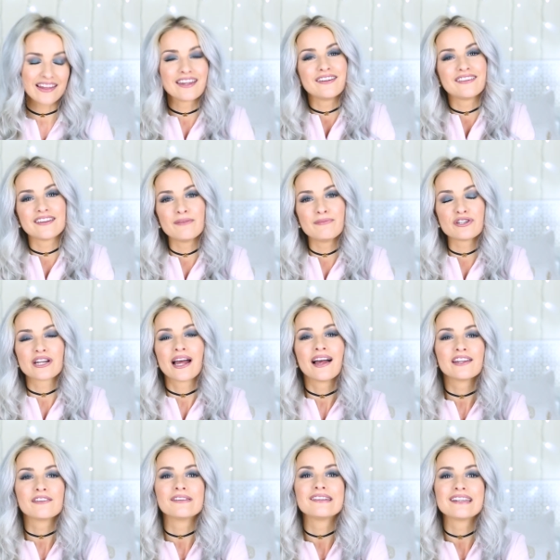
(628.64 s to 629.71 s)
Thank you so much
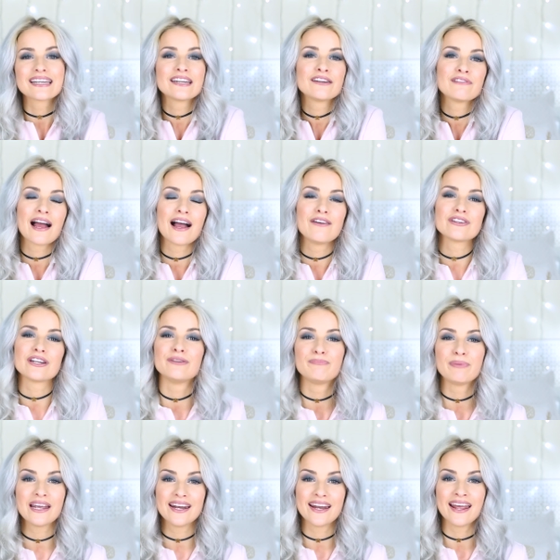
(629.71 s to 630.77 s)
guys for sticking around
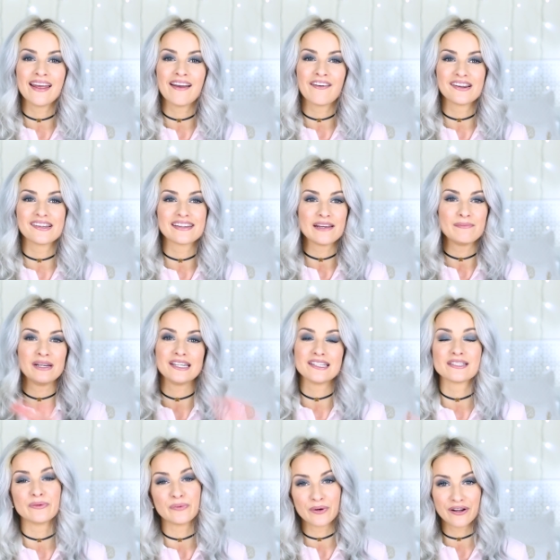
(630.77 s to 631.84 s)
and being here, honestly it
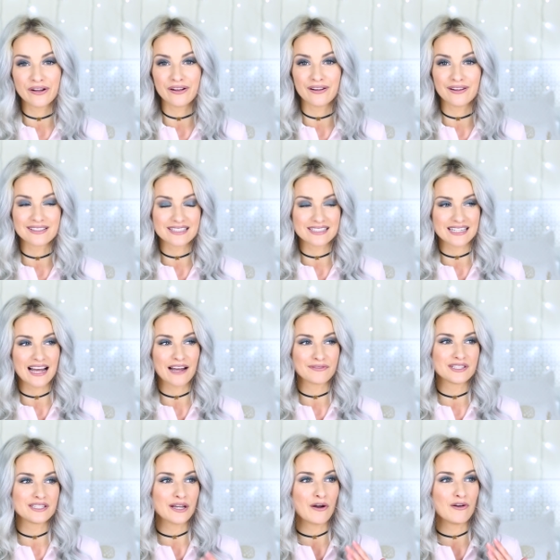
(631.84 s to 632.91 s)
means the world to have
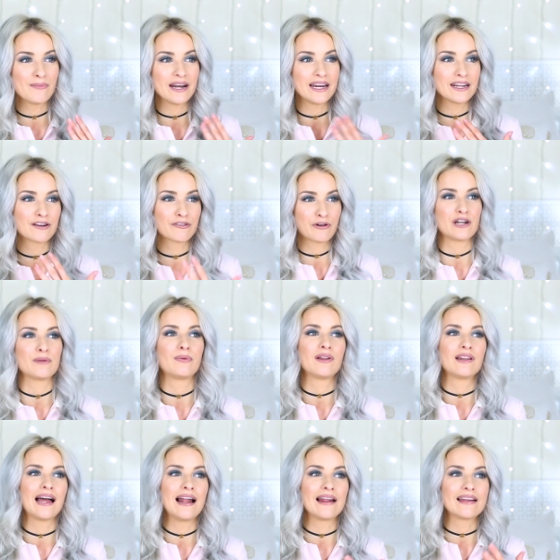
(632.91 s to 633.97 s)
so many
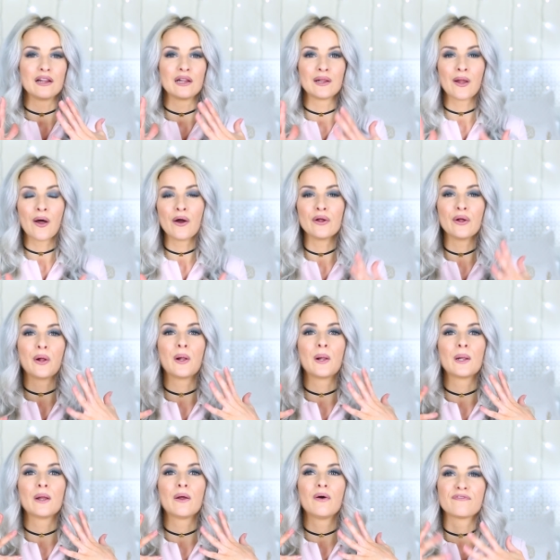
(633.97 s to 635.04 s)
incredible like
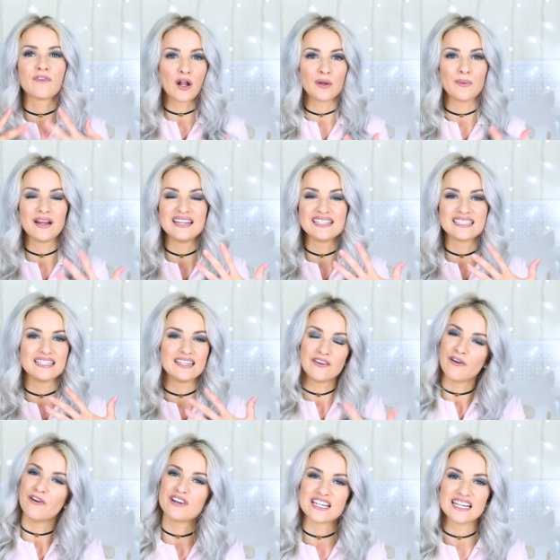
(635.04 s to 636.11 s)
loyal followers and an
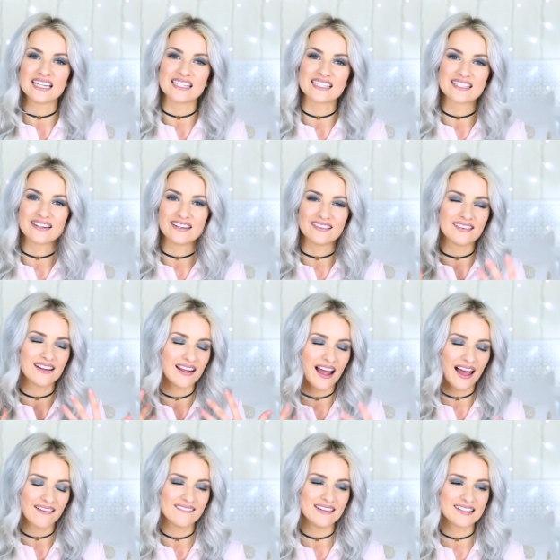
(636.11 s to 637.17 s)
audience, and
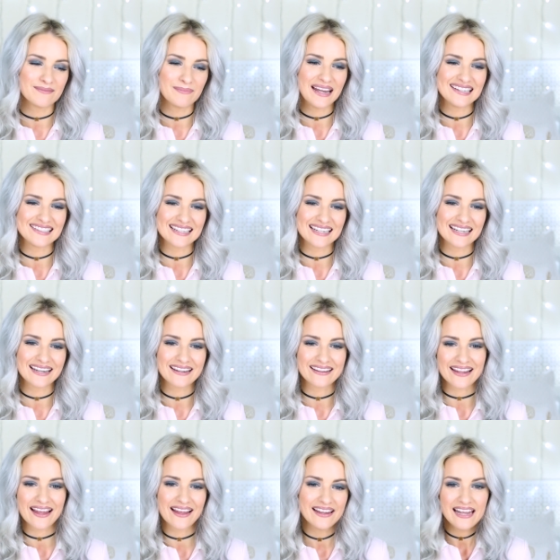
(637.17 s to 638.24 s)
yeah, it's amazing
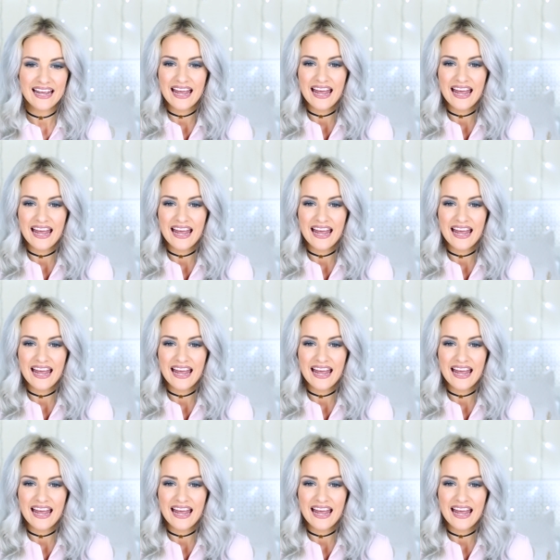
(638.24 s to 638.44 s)
that